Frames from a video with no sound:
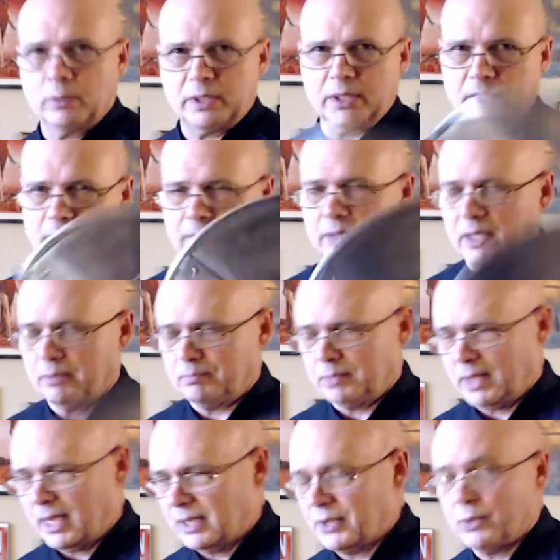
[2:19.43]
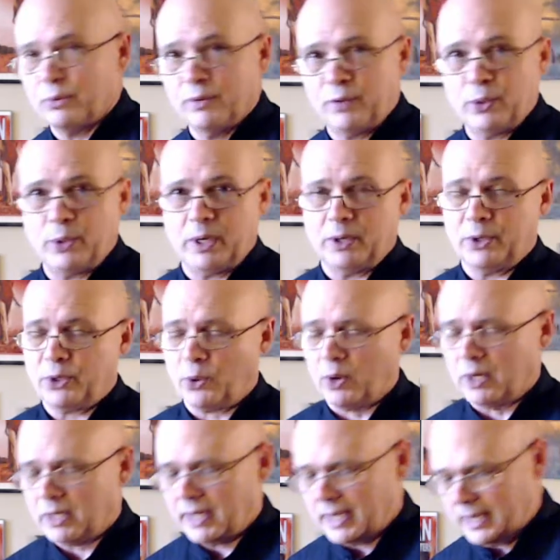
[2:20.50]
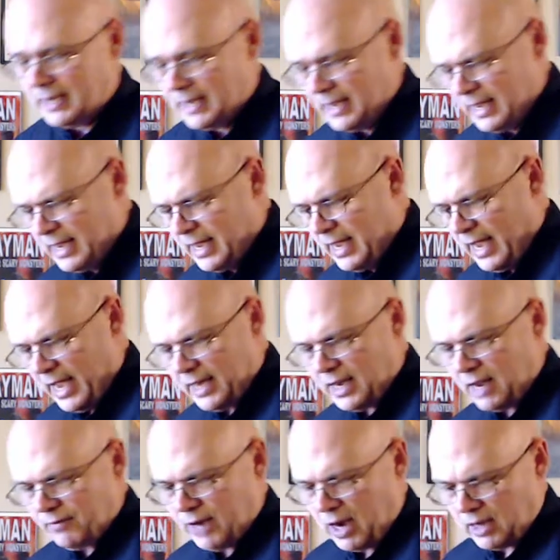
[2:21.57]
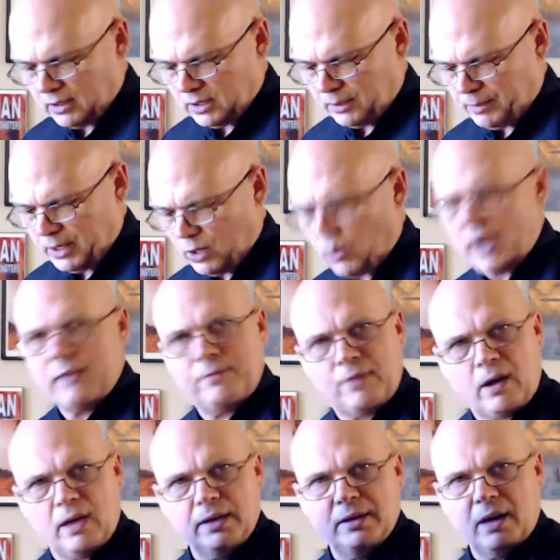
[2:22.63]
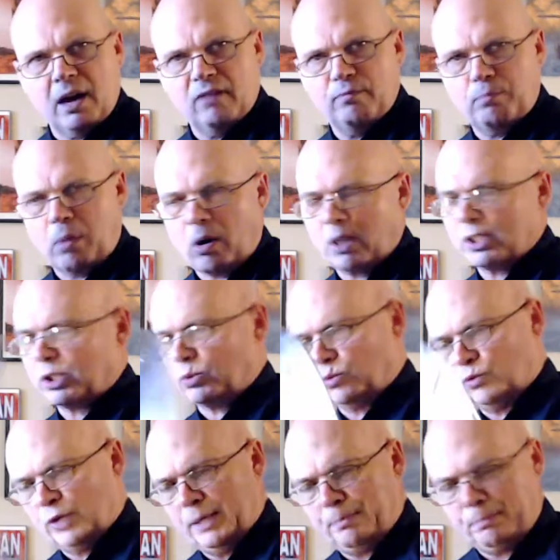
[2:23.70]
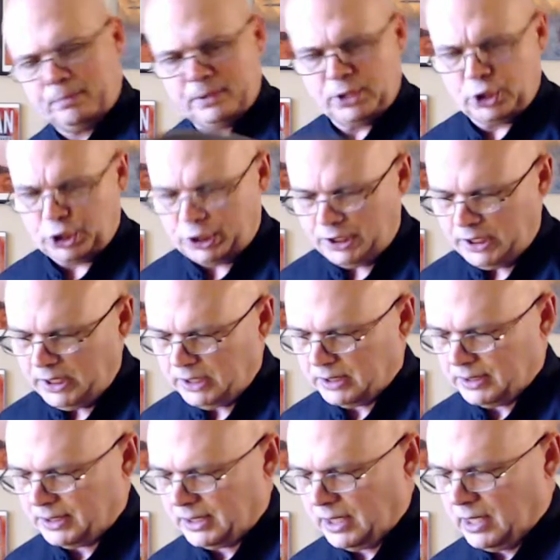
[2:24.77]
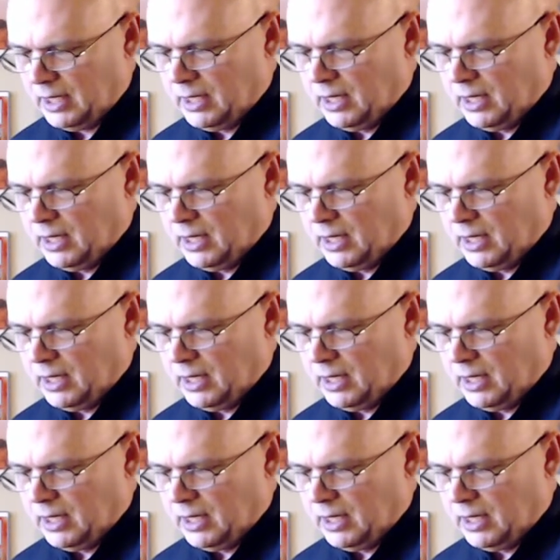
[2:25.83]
which I plan to review here shortly, and I've gotten to be quite fond of boss grip shields.